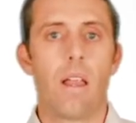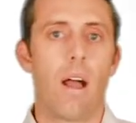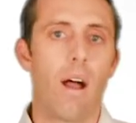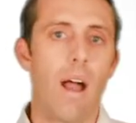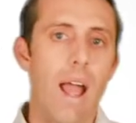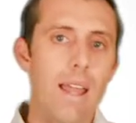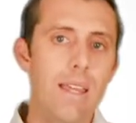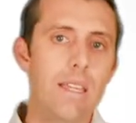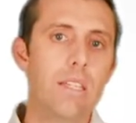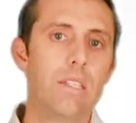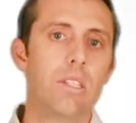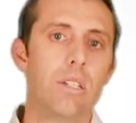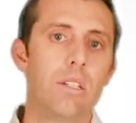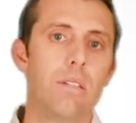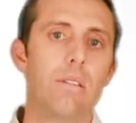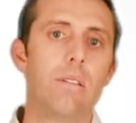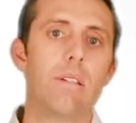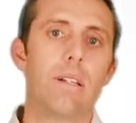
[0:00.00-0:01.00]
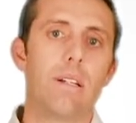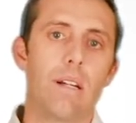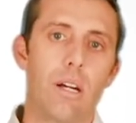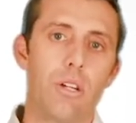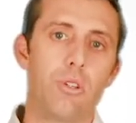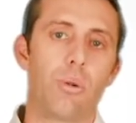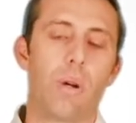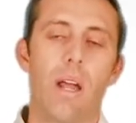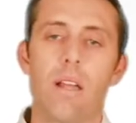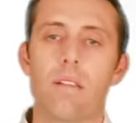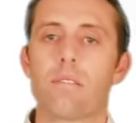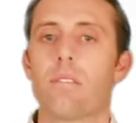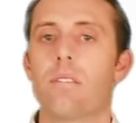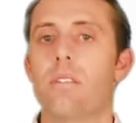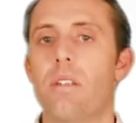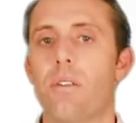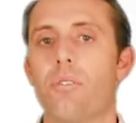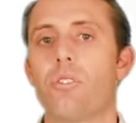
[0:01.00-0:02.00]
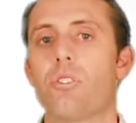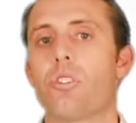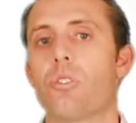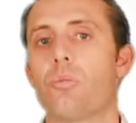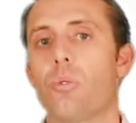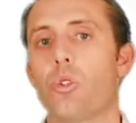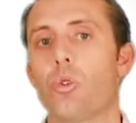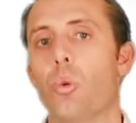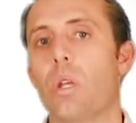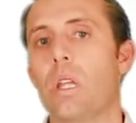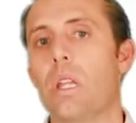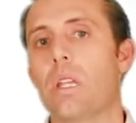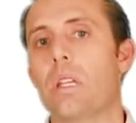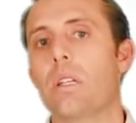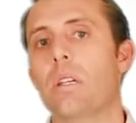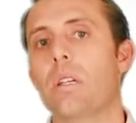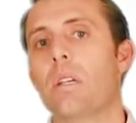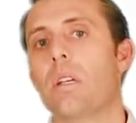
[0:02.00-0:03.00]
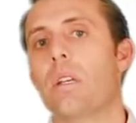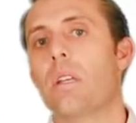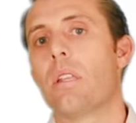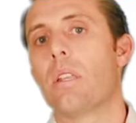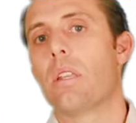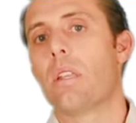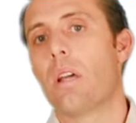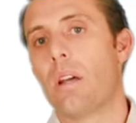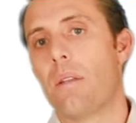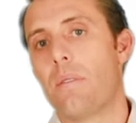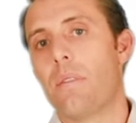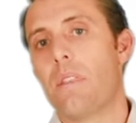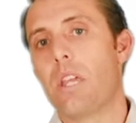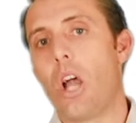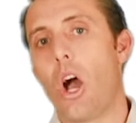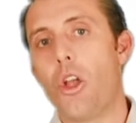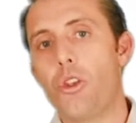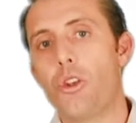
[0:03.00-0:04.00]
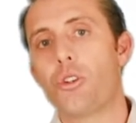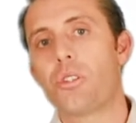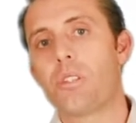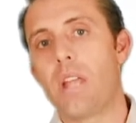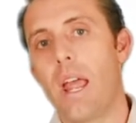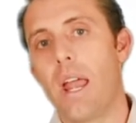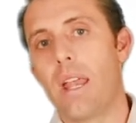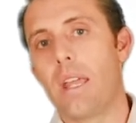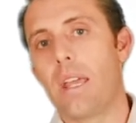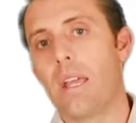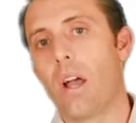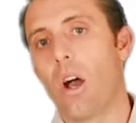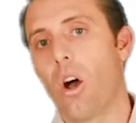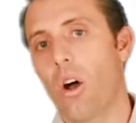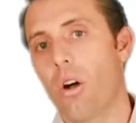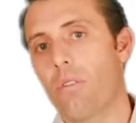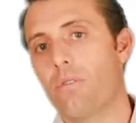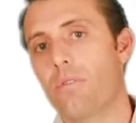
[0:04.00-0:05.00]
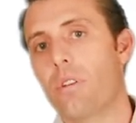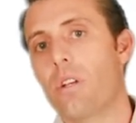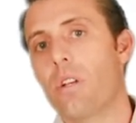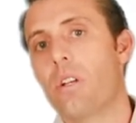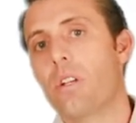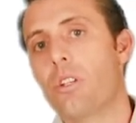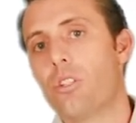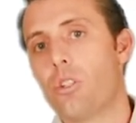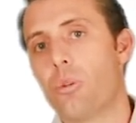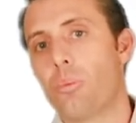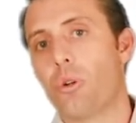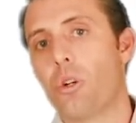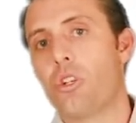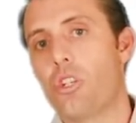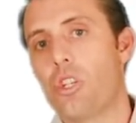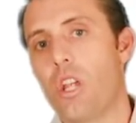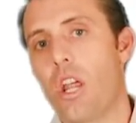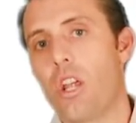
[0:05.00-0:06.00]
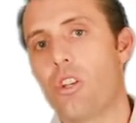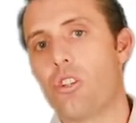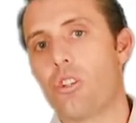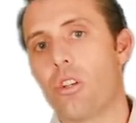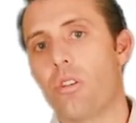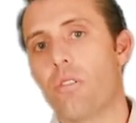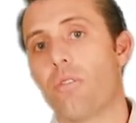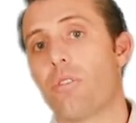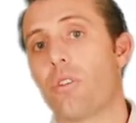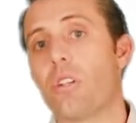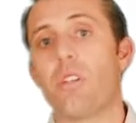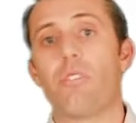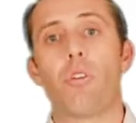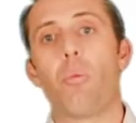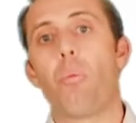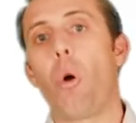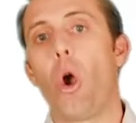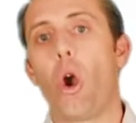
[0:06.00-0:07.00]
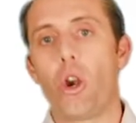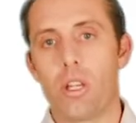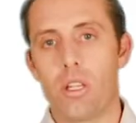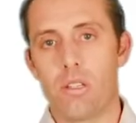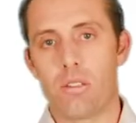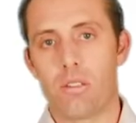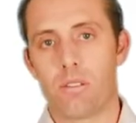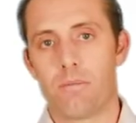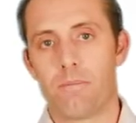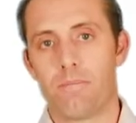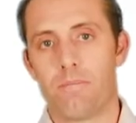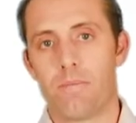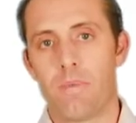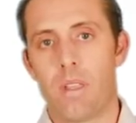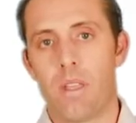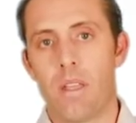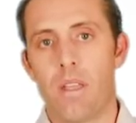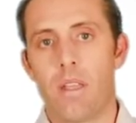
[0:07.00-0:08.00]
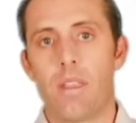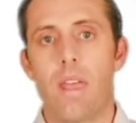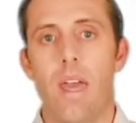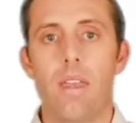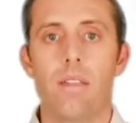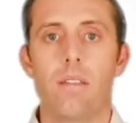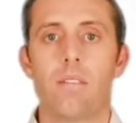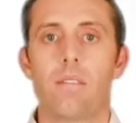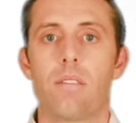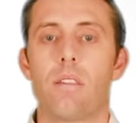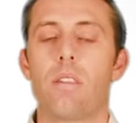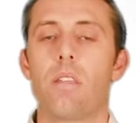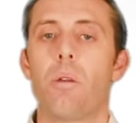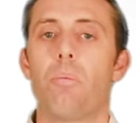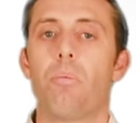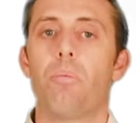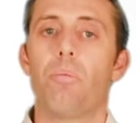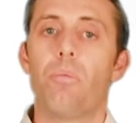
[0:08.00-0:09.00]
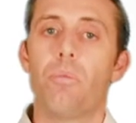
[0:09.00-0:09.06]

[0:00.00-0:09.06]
Now, I need to address the differences between the understanding of depreciation for different parties. That is, that the